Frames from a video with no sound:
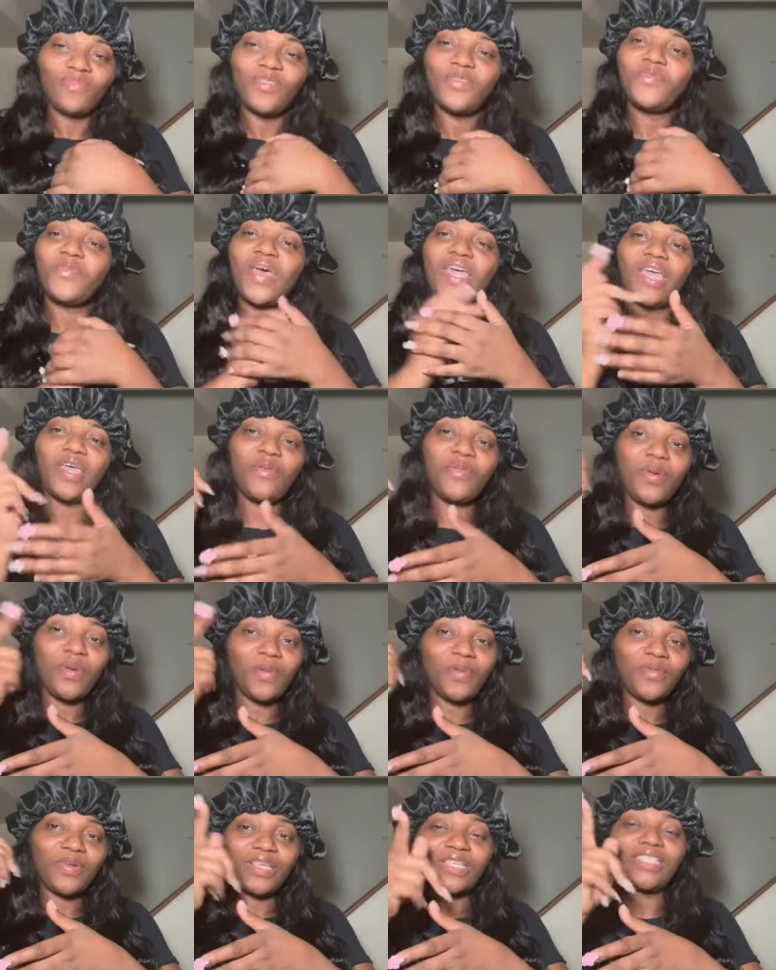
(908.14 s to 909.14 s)
making
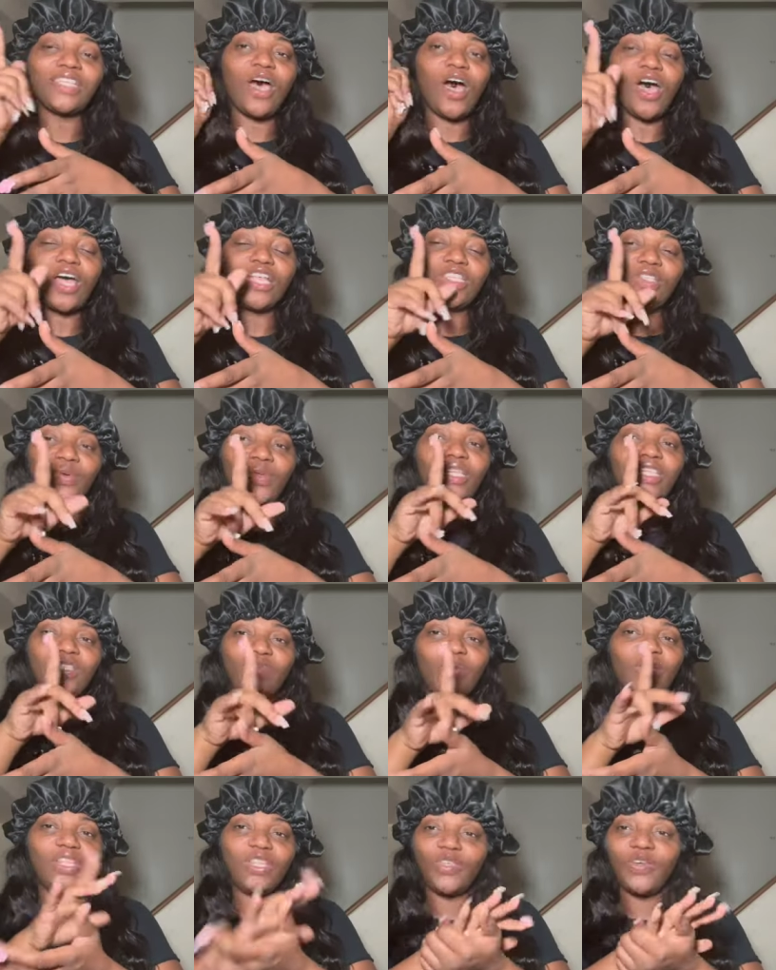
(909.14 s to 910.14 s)
memories all
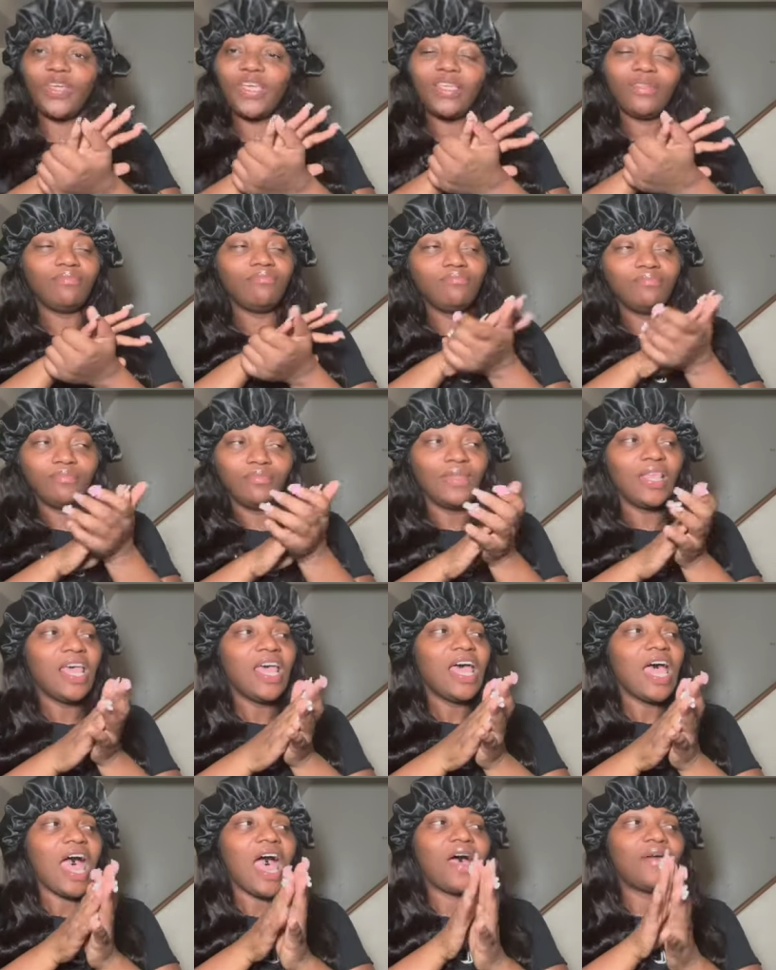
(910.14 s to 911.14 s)
2023.
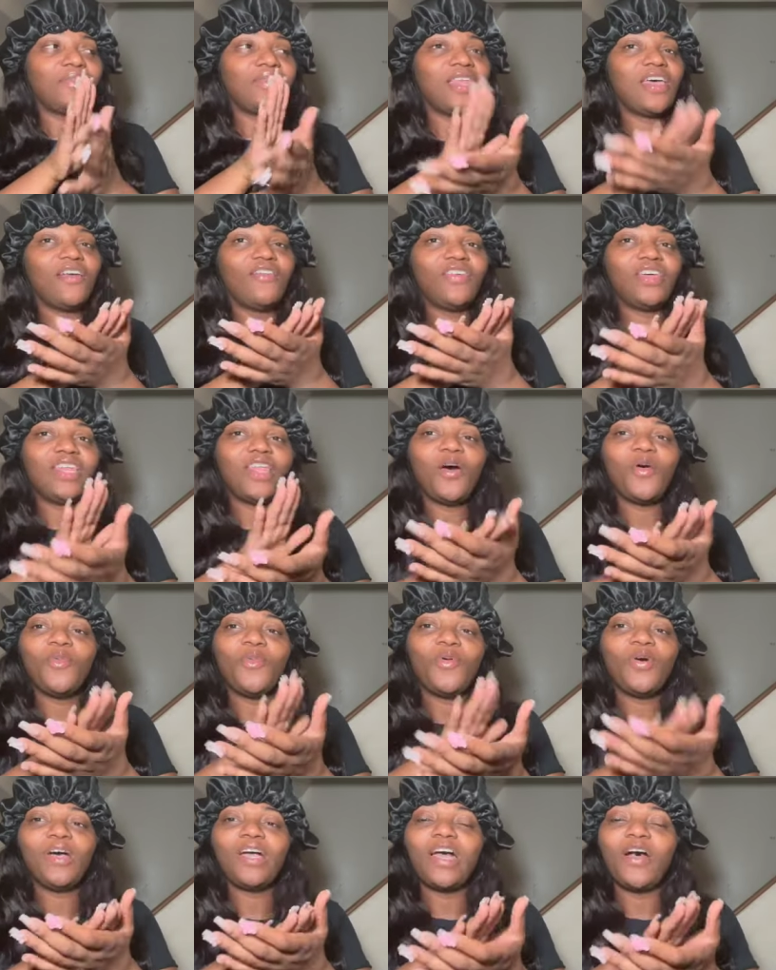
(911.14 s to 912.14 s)
I'm never no
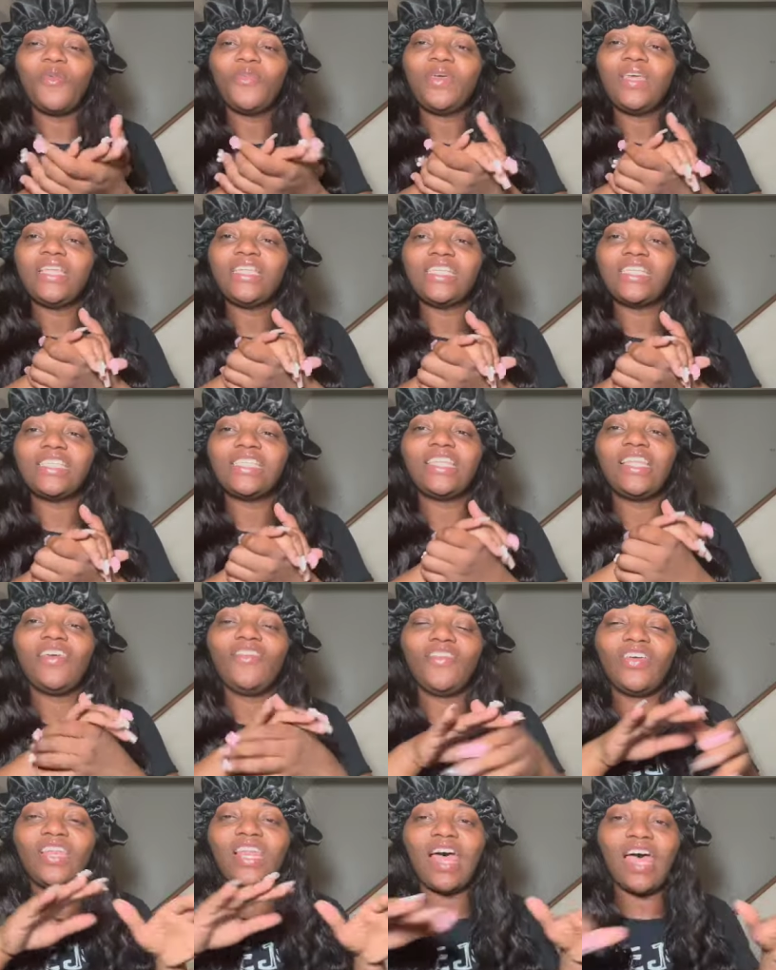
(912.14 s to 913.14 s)
more gonna be just
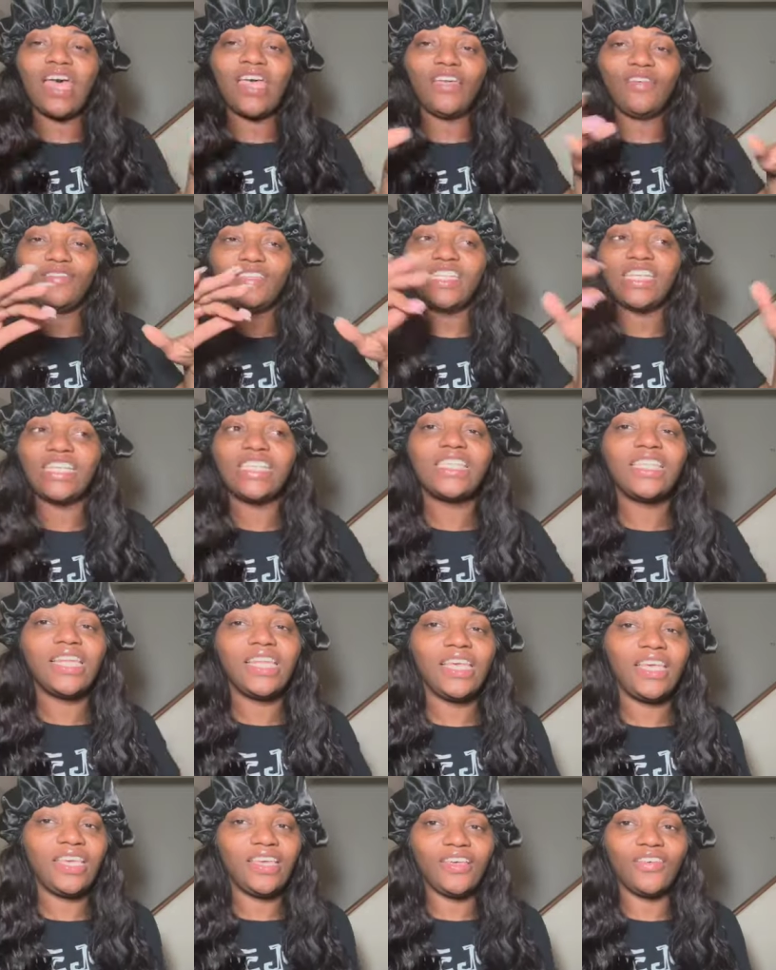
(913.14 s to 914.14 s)
living life just to
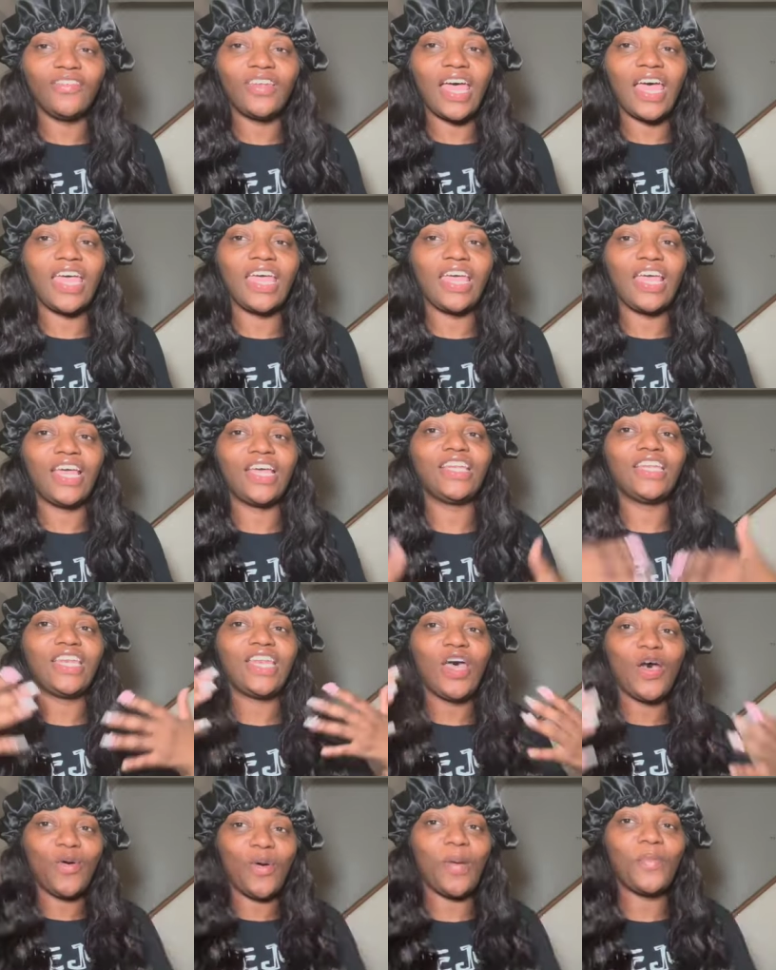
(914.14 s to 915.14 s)
live. Like,
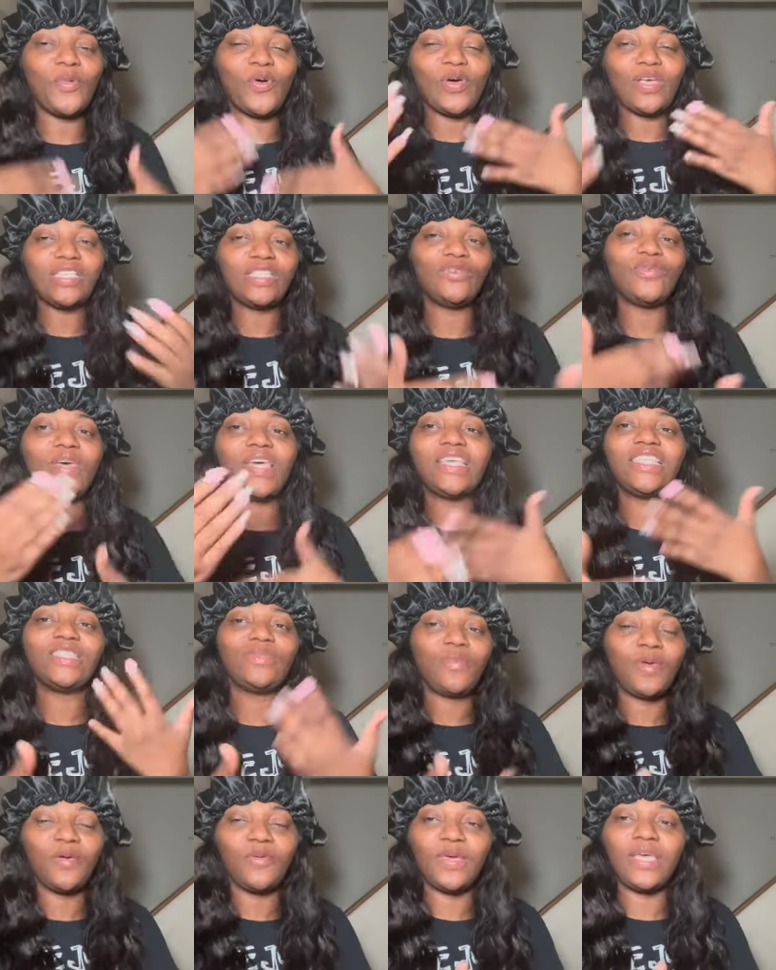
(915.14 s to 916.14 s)
no, I'm going to
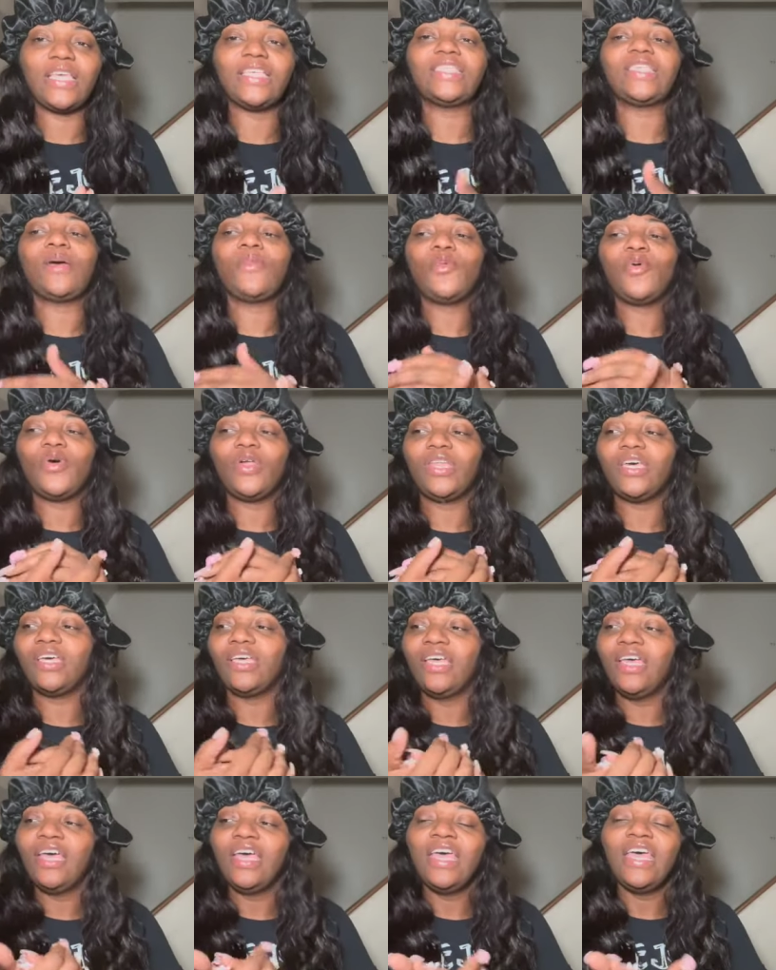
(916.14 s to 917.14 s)
experience. I'm gonna
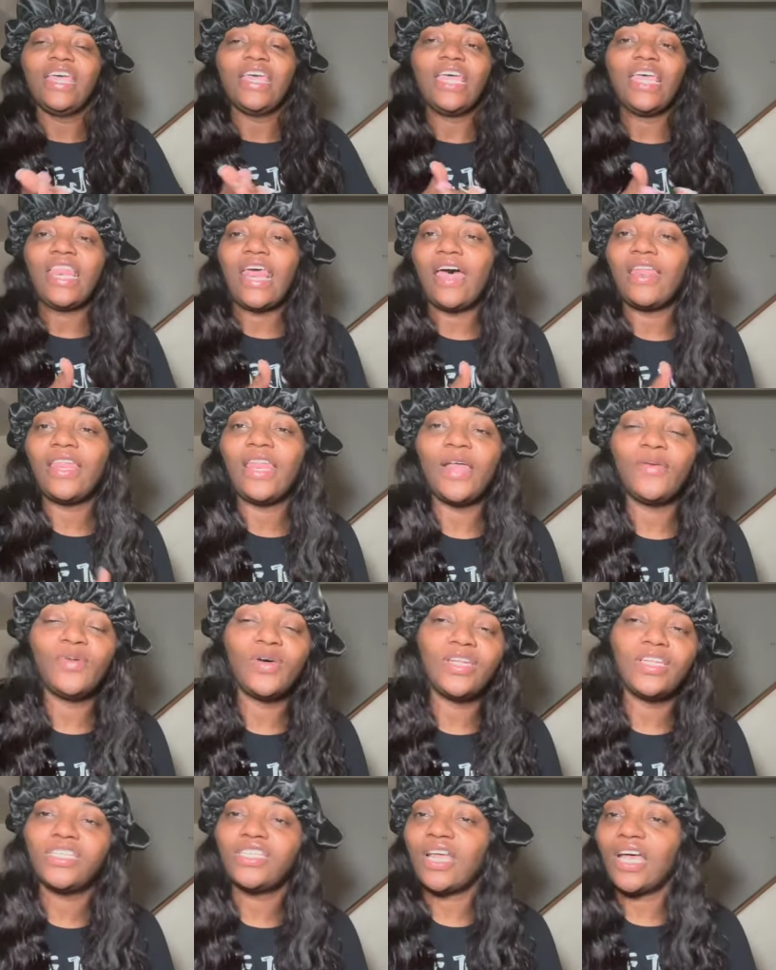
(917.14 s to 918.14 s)
get out and I'm
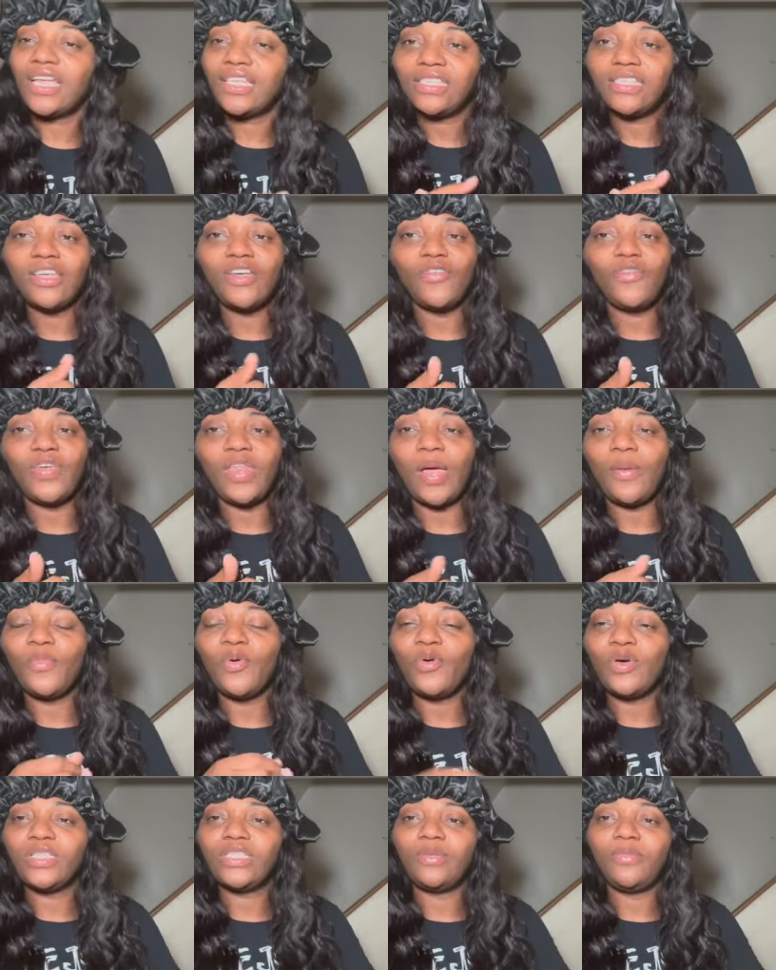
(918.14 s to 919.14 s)
gonna try stuff and I'm
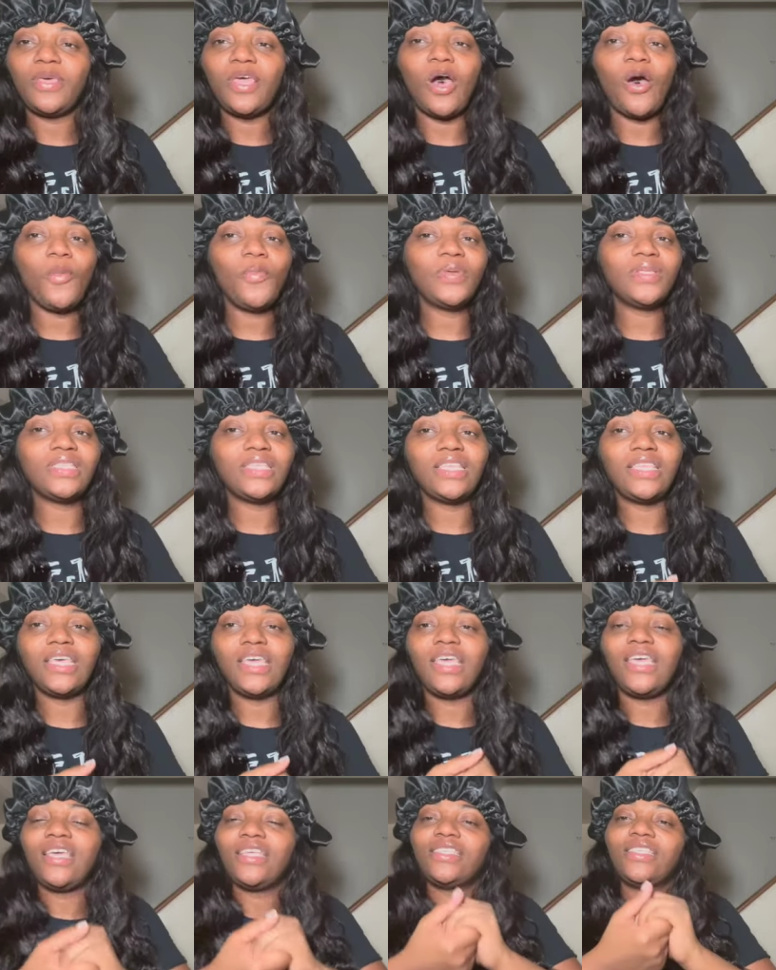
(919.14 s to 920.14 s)
going to be open to
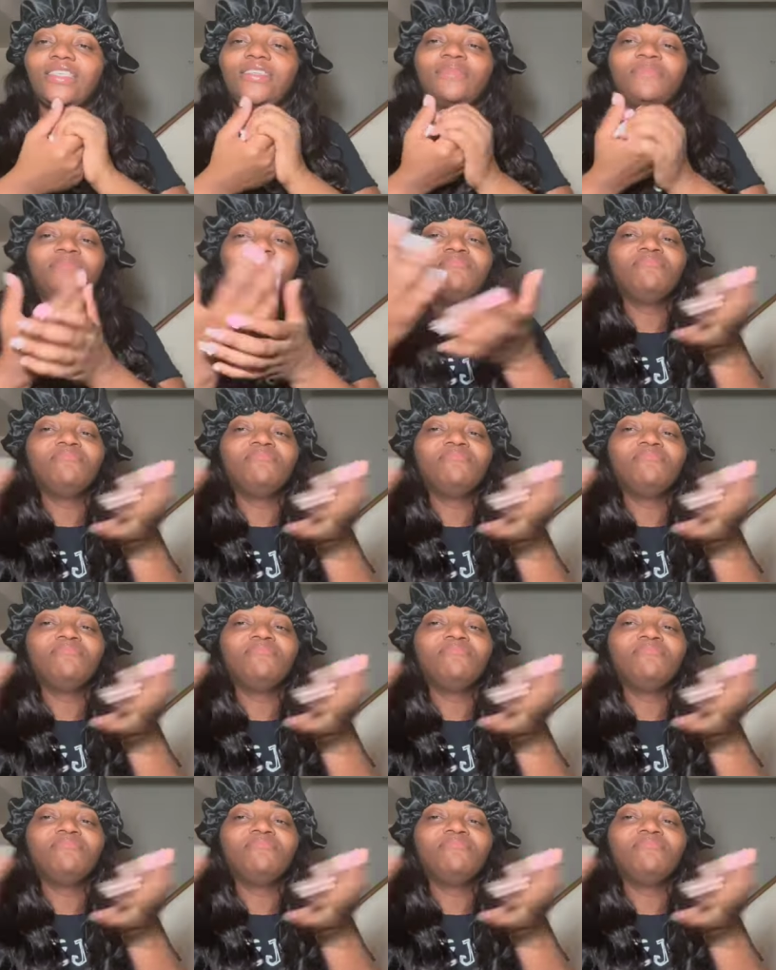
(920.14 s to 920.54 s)
things and